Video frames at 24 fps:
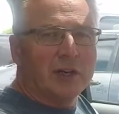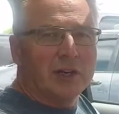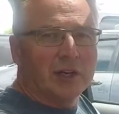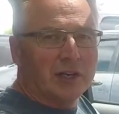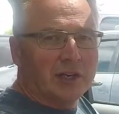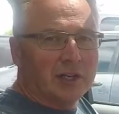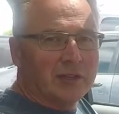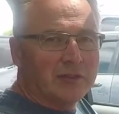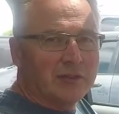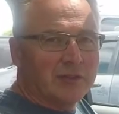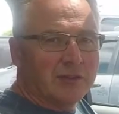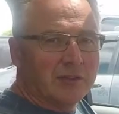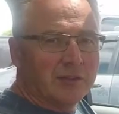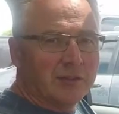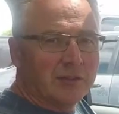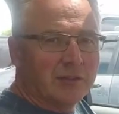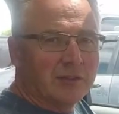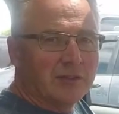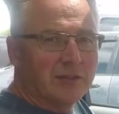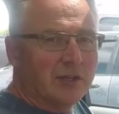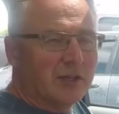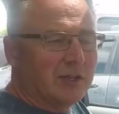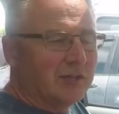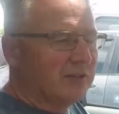RS
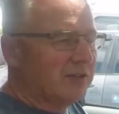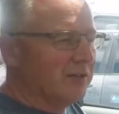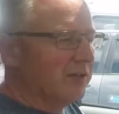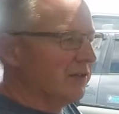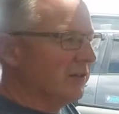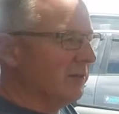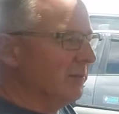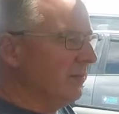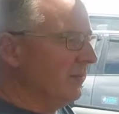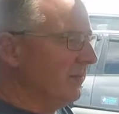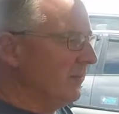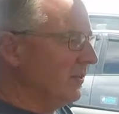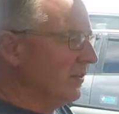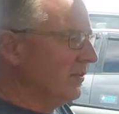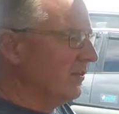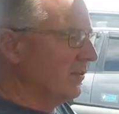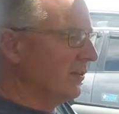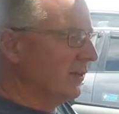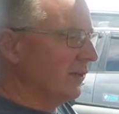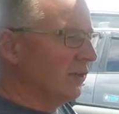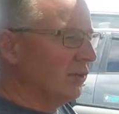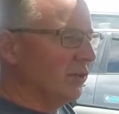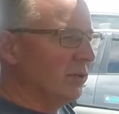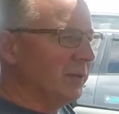exhaust system. This
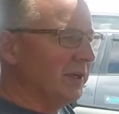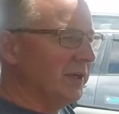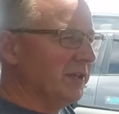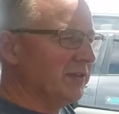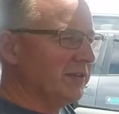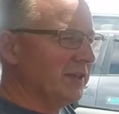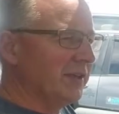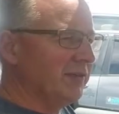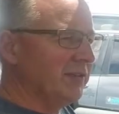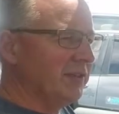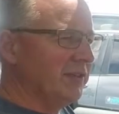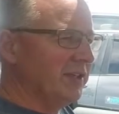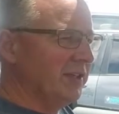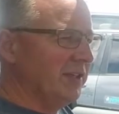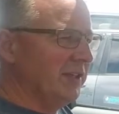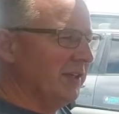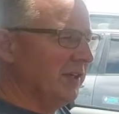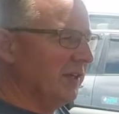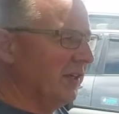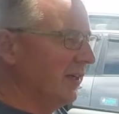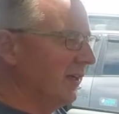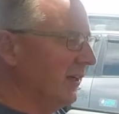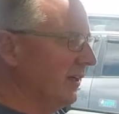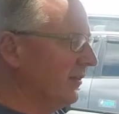is on the
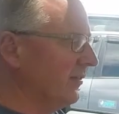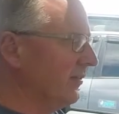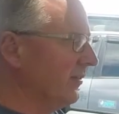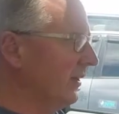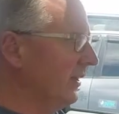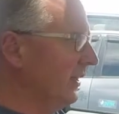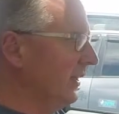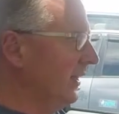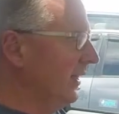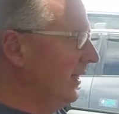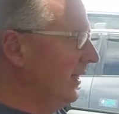2017 RS.